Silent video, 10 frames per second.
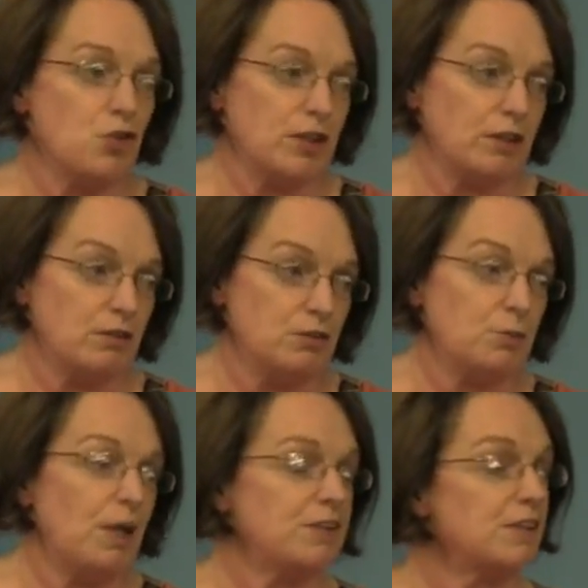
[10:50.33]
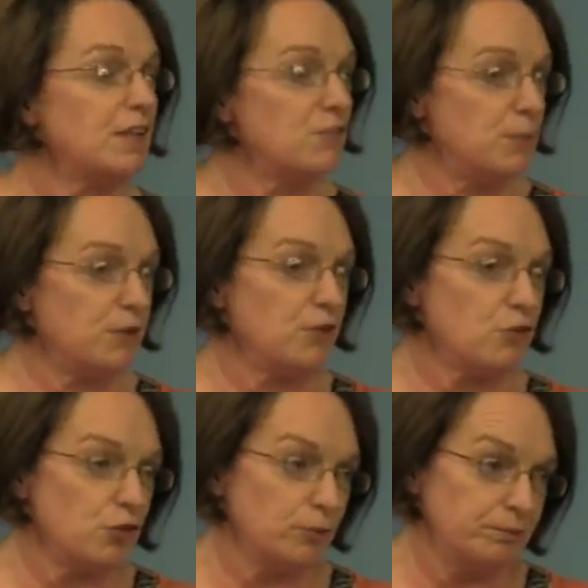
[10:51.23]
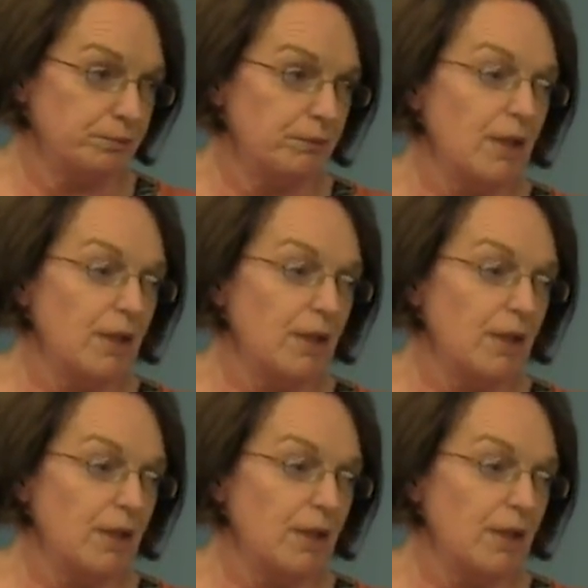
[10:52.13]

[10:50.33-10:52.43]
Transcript: talking to practically everybody in the room.